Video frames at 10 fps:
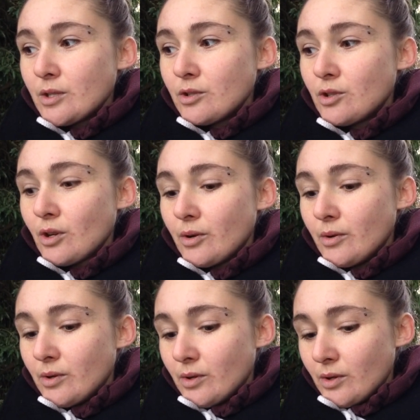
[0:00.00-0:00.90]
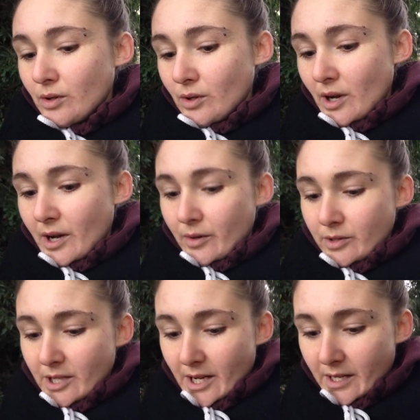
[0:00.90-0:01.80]
so Elle
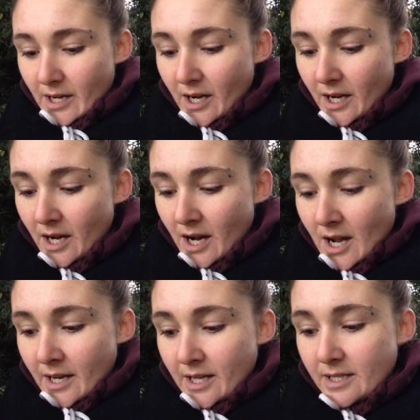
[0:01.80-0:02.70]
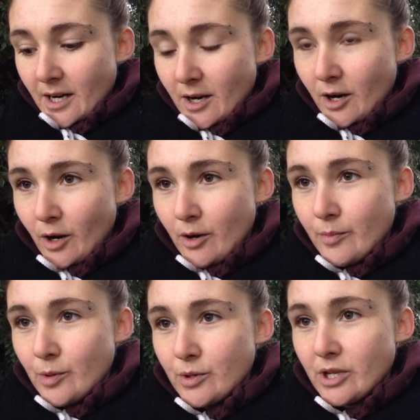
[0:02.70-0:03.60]
said there's like a
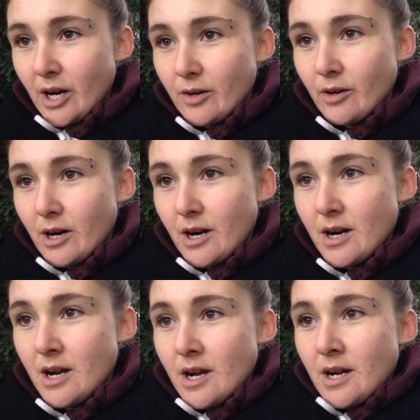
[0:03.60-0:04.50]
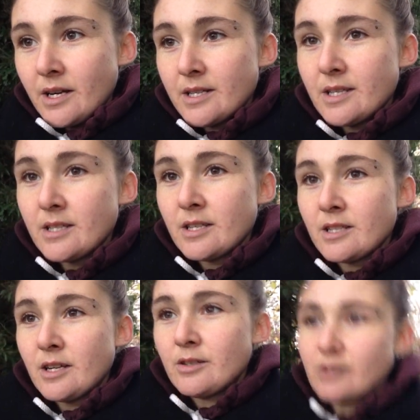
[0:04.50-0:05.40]
global chakra, because since I
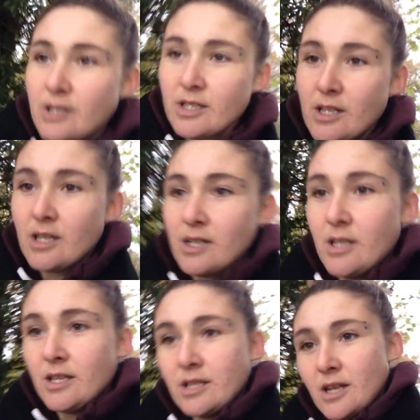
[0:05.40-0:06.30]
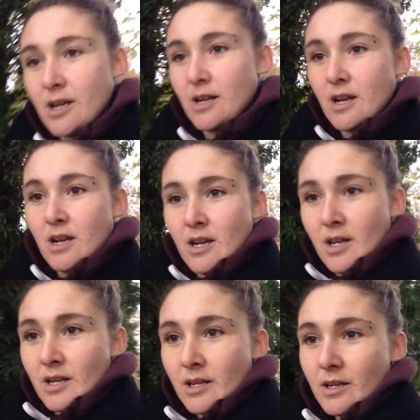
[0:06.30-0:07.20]
started talking to this
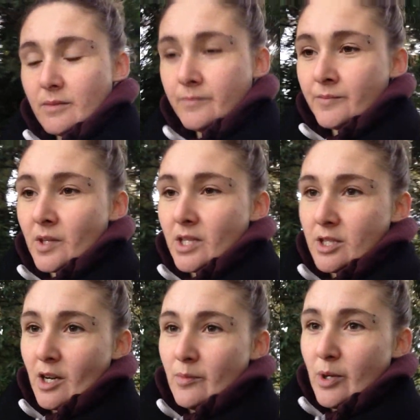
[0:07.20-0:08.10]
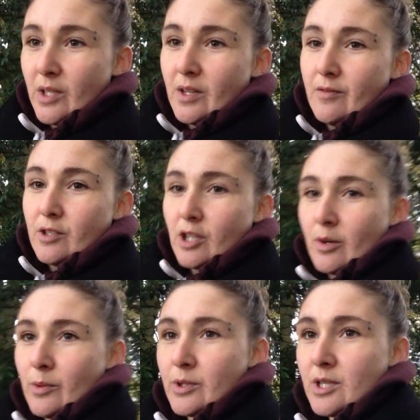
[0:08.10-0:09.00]
this shaman in Devon
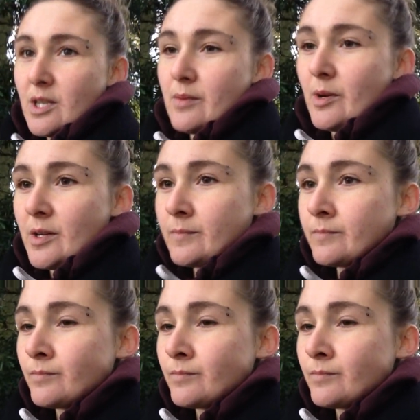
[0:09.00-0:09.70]
came up to see me,